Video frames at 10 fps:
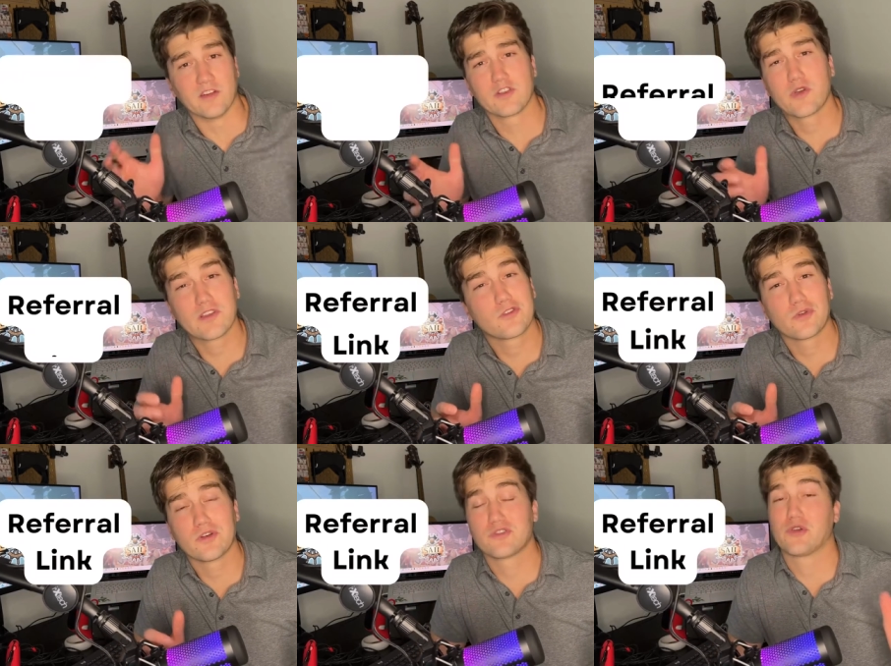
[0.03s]
Here's a quick
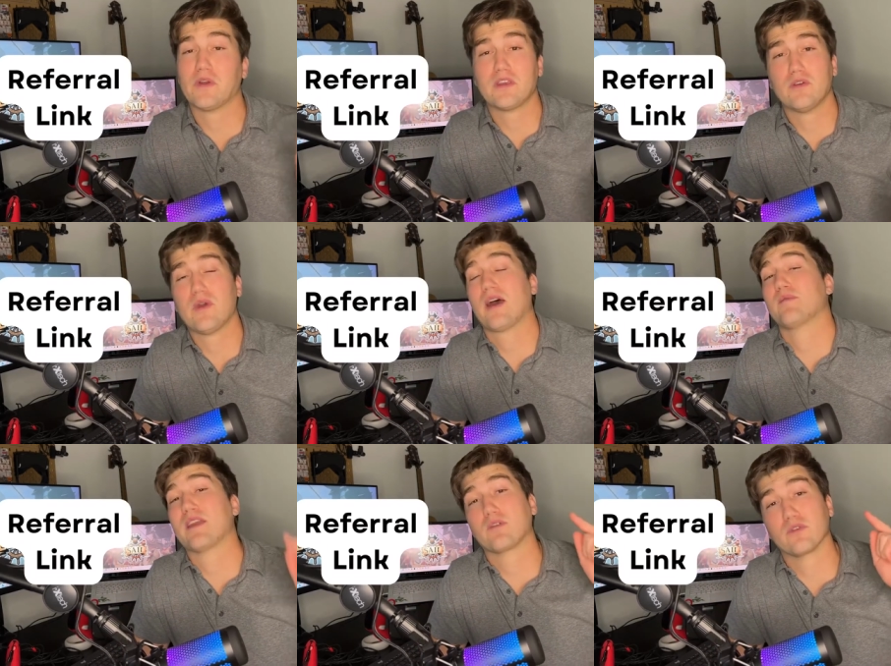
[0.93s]
tutorial showing you how
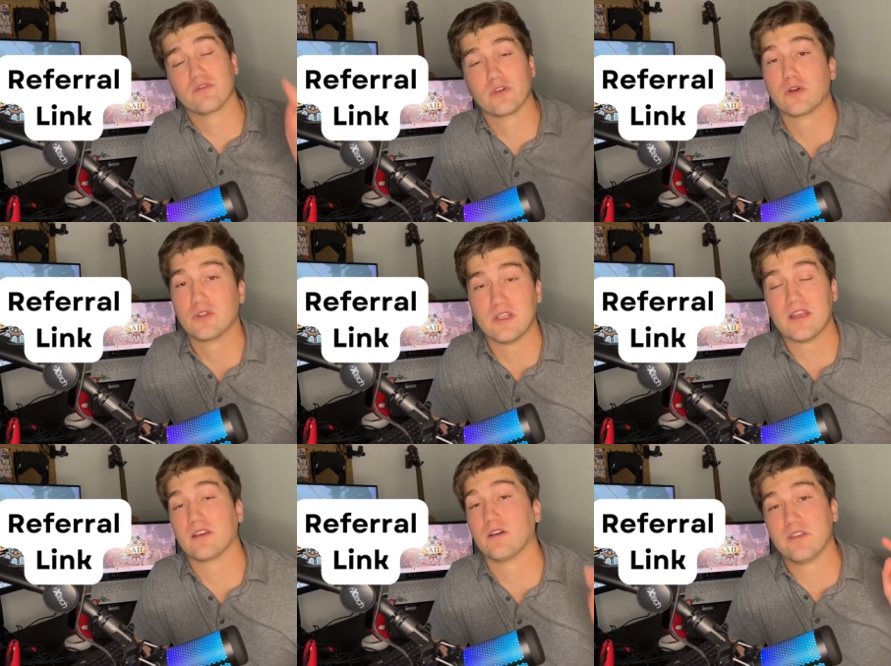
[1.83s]
to make a referral
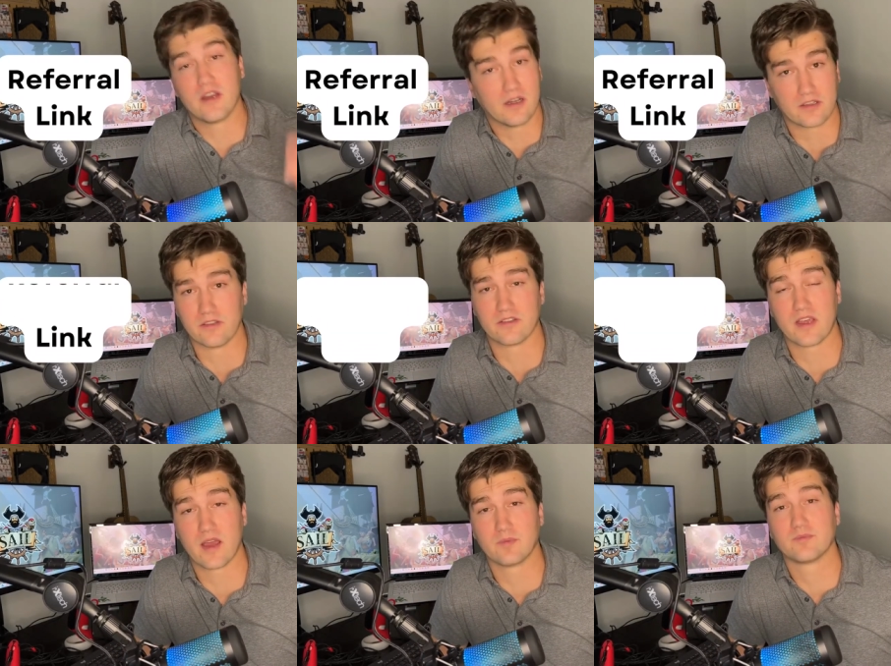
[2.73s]
link on the Oculus
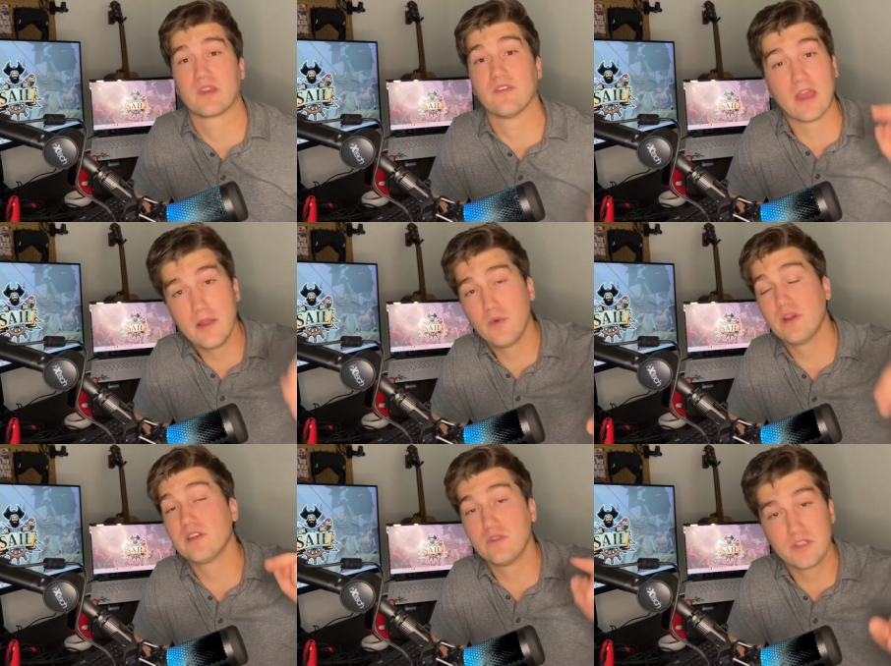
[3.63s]
app. If
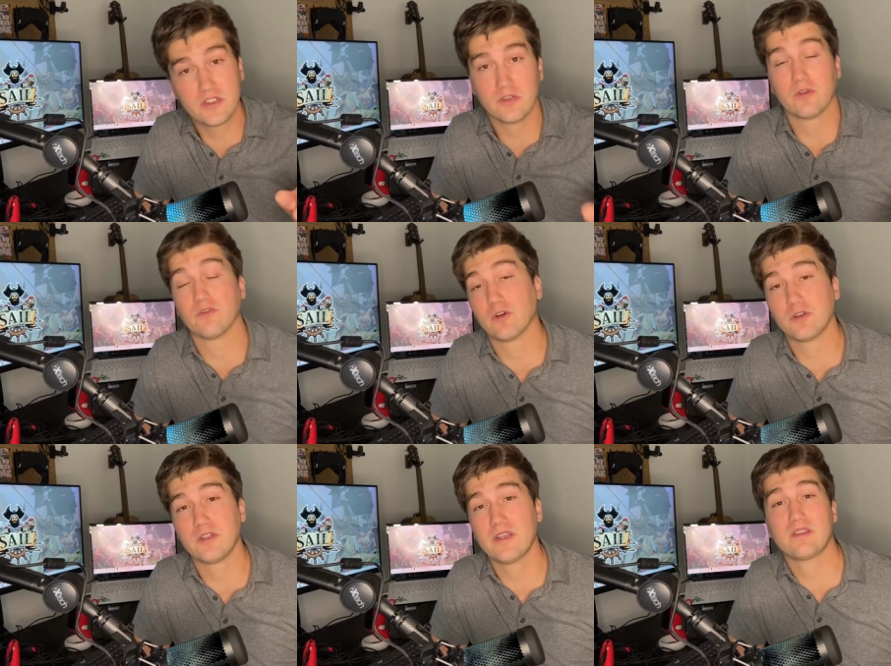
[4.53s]
anyone uses your
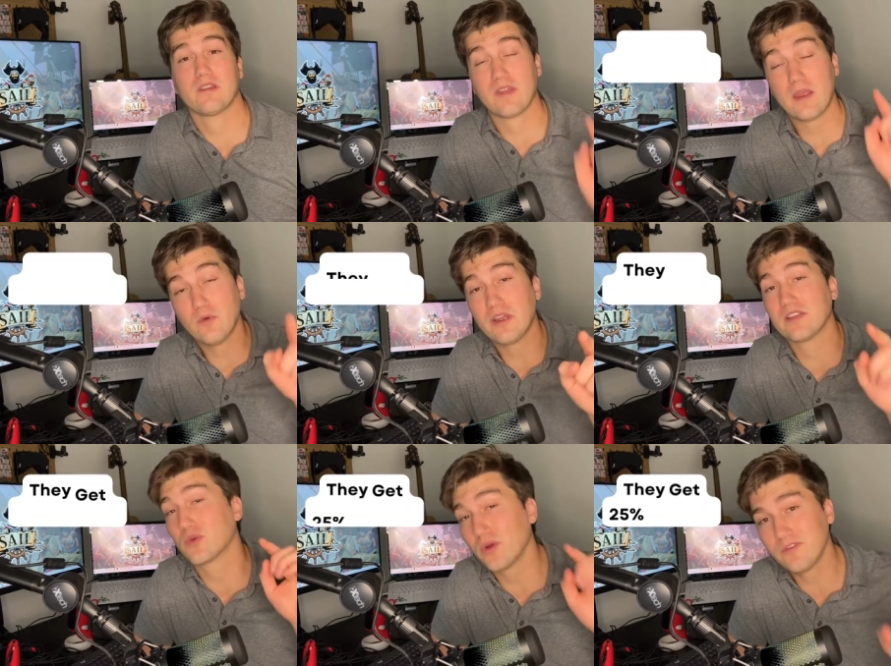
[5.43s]
referral link, they will
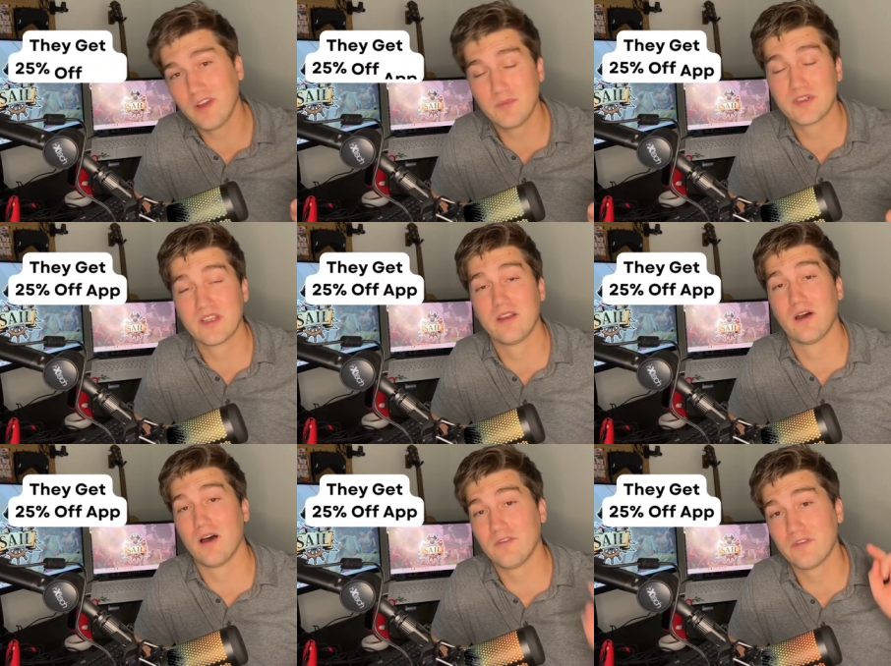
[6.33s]
get
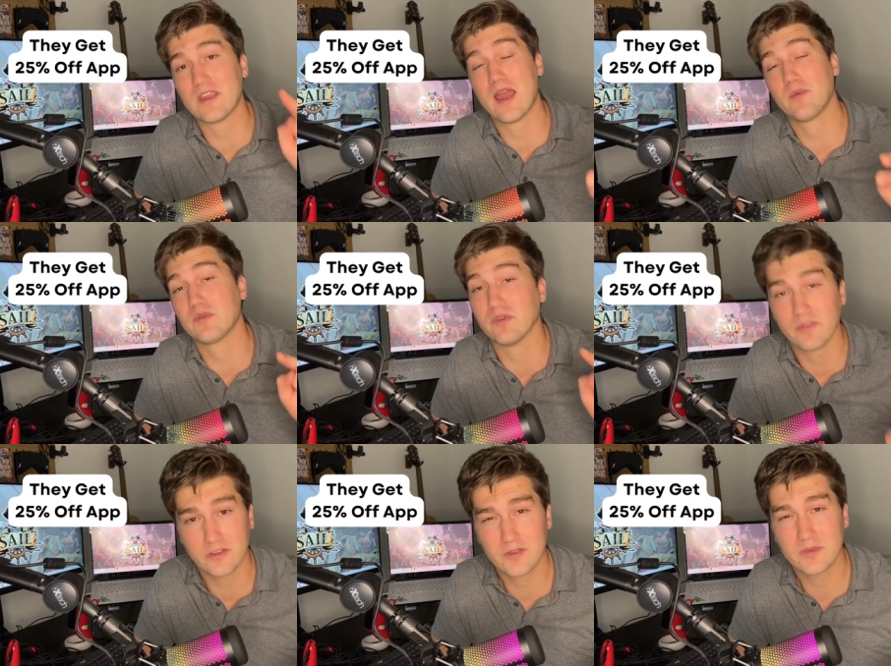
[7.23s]
25% off of the app you
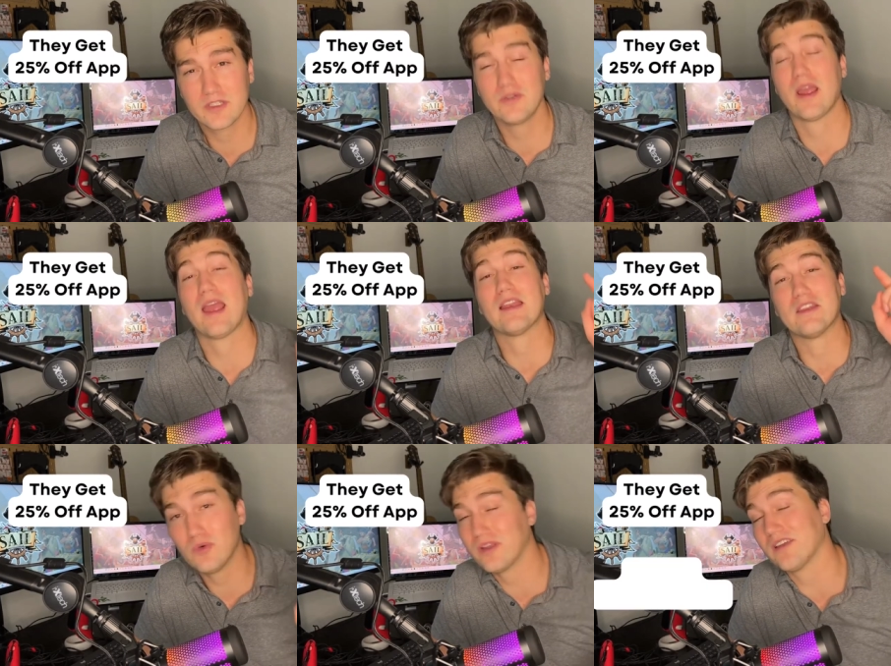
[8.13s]
referred them to,
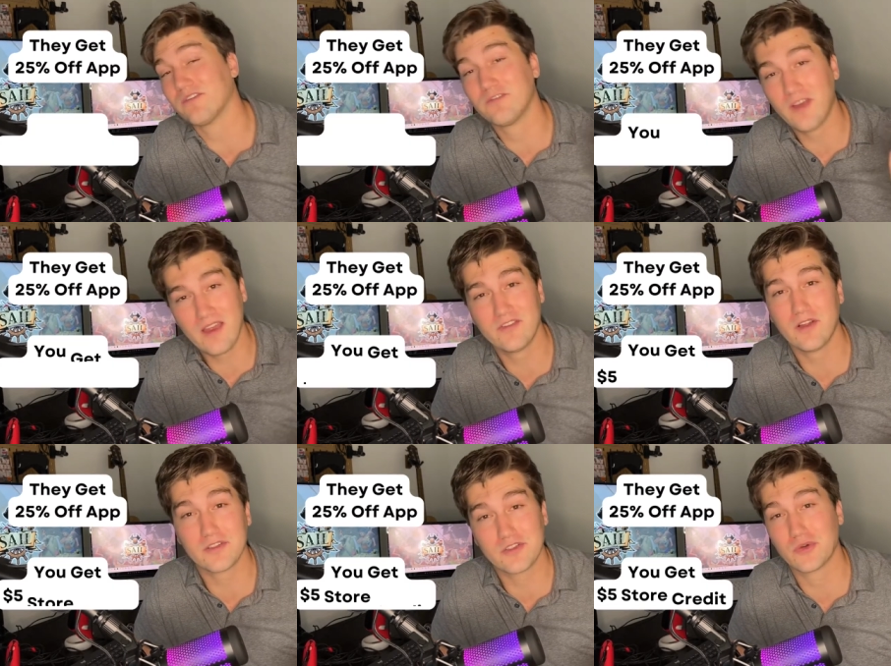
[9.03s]
and you will get
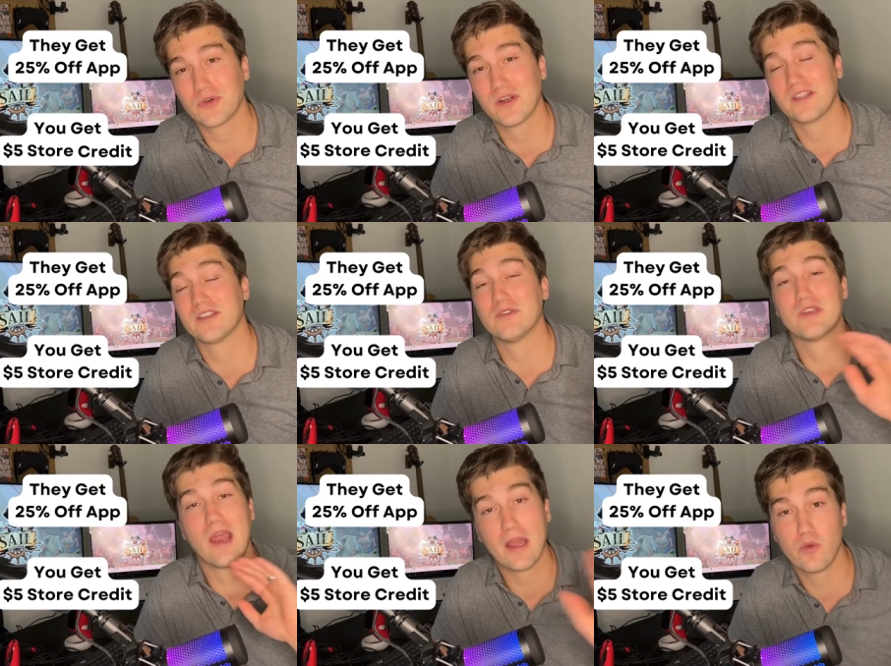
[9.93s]
$5 store credit to
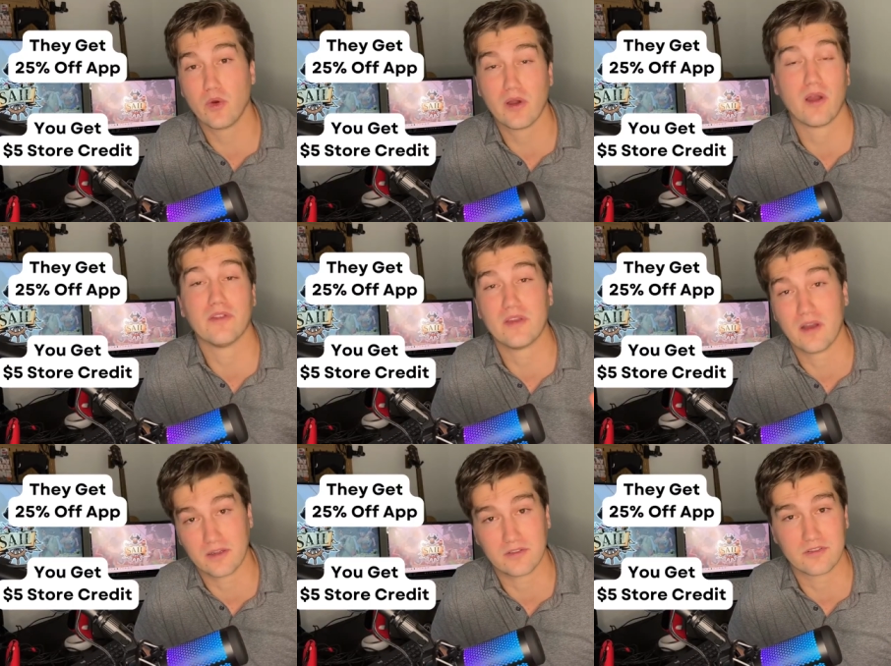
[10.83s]
use anywhere on
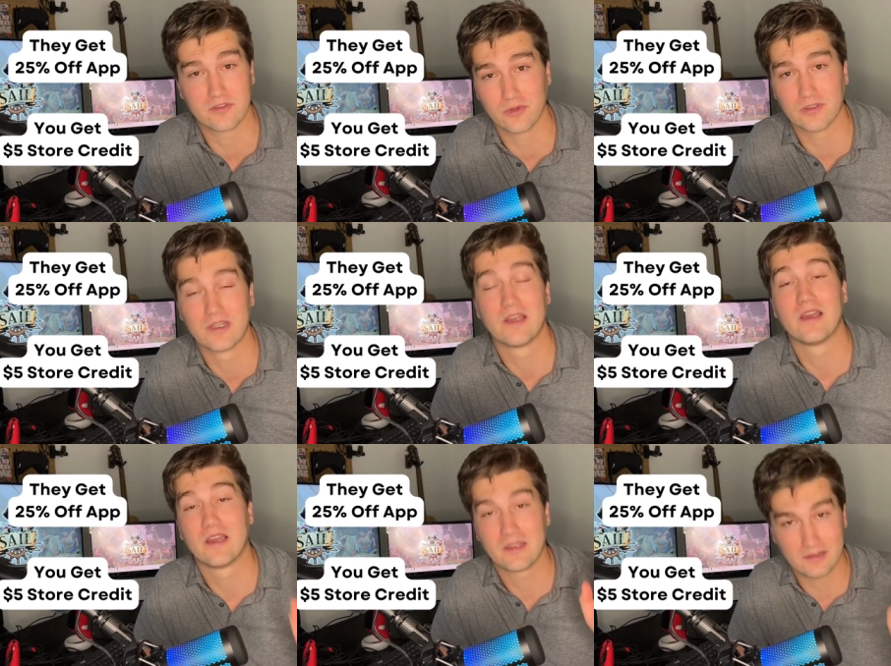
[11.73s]
the Oculus store.
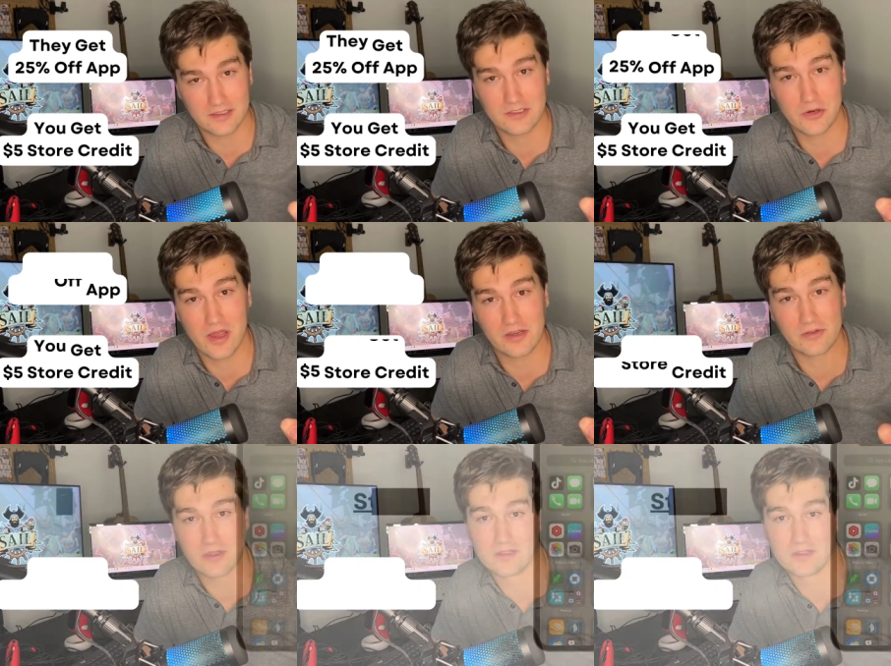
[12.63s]
Let's show you how